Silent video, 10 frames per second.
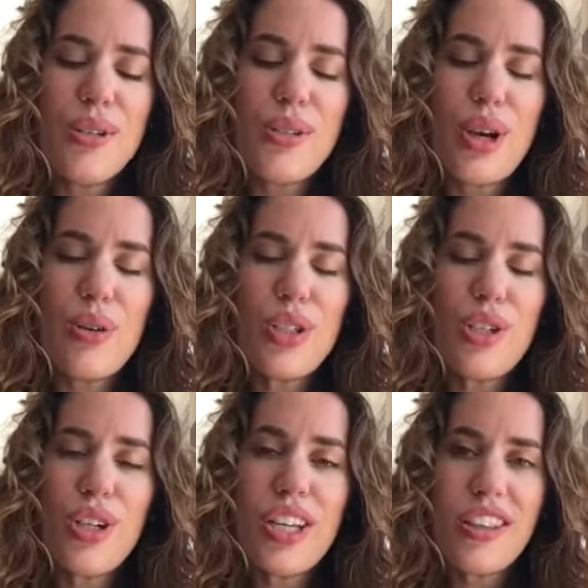So
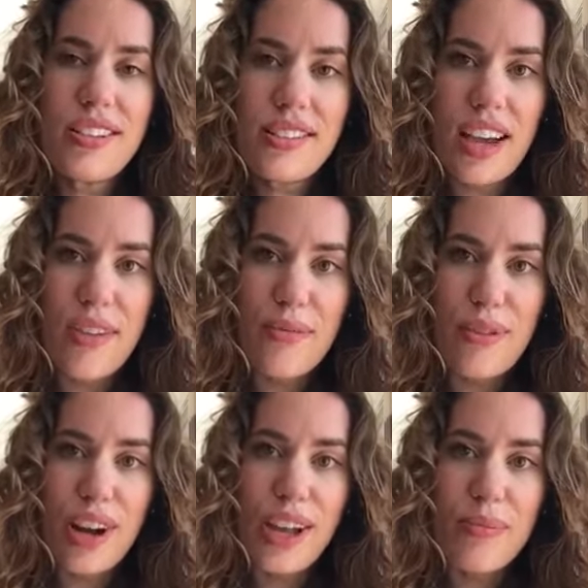during this time
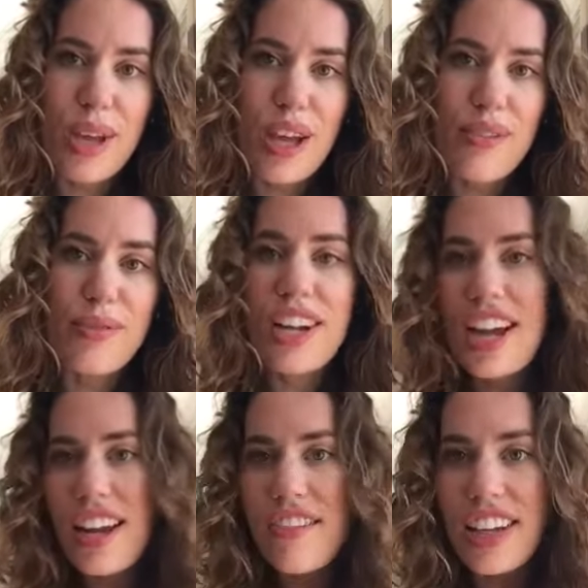frame of
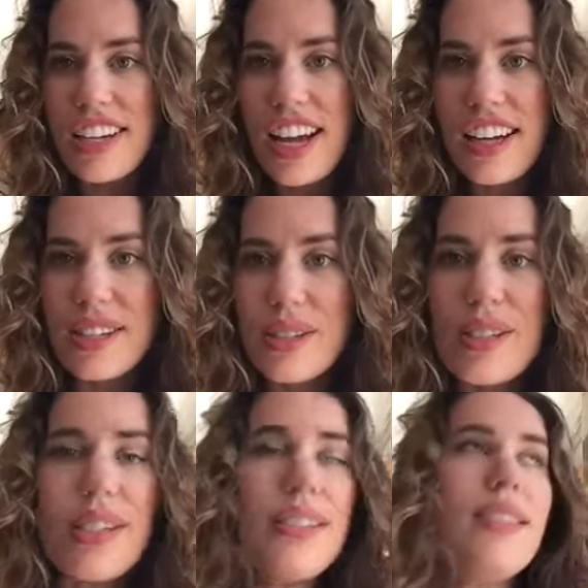not having a
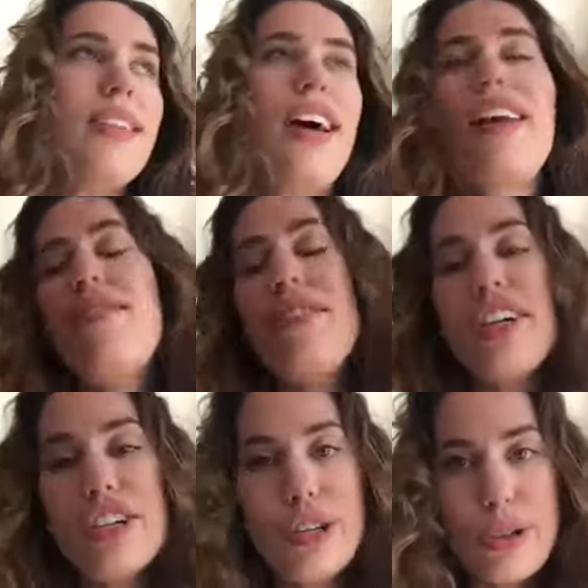diagnosis, not having
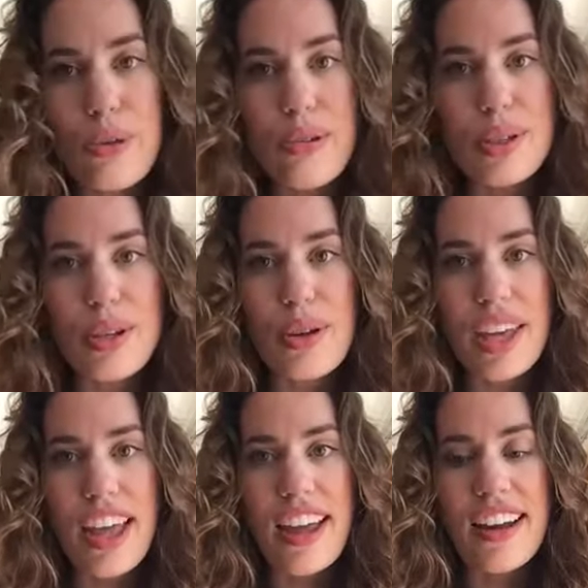a clue what was
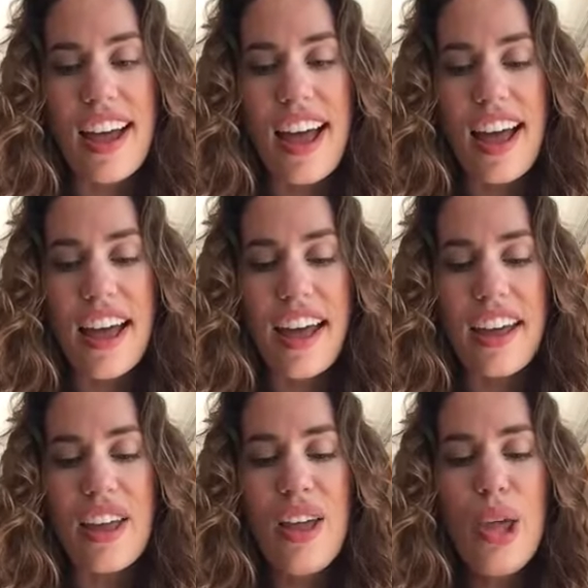going on,
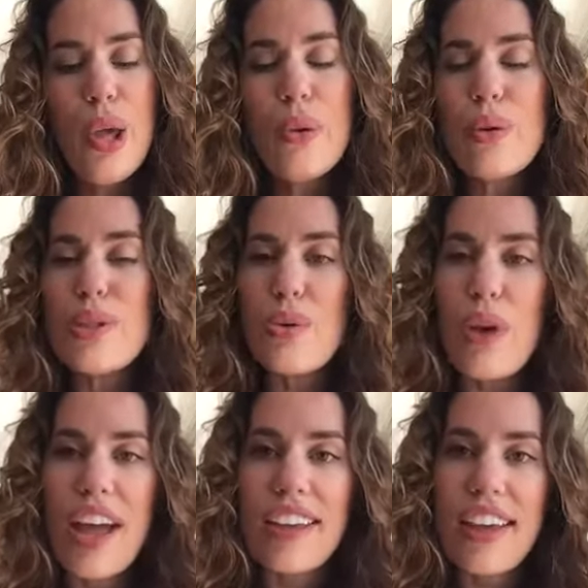I was a
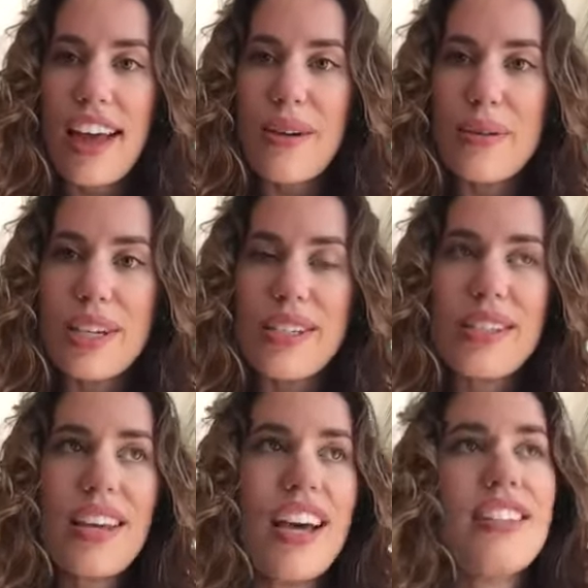wreck. I
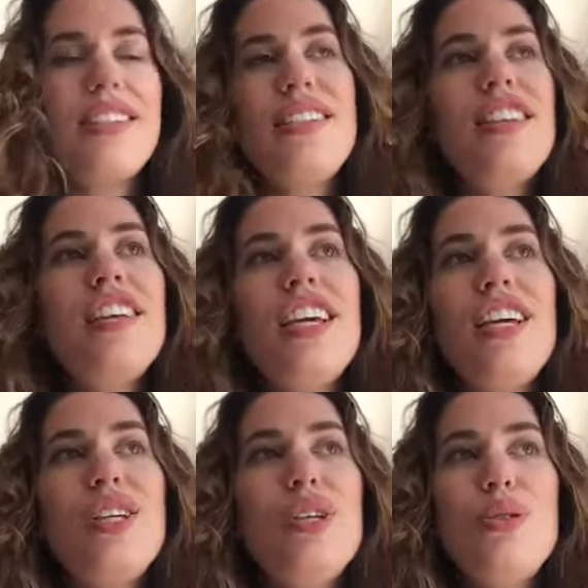was
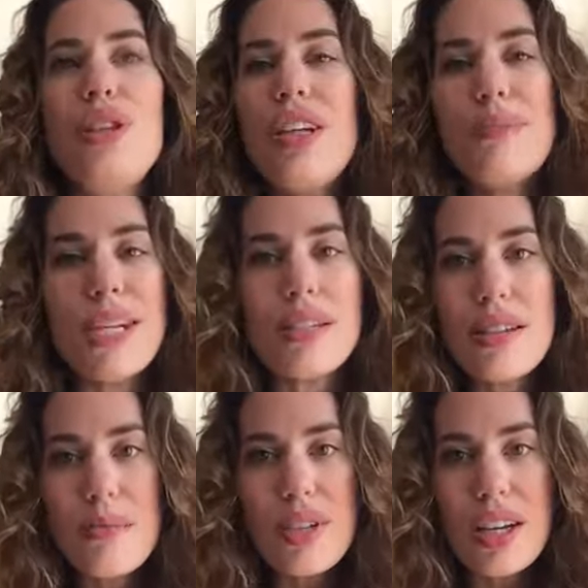constantly Googling my
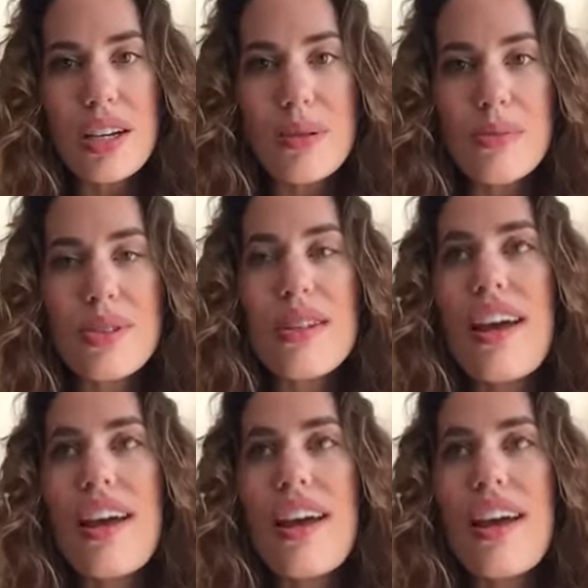symptoms.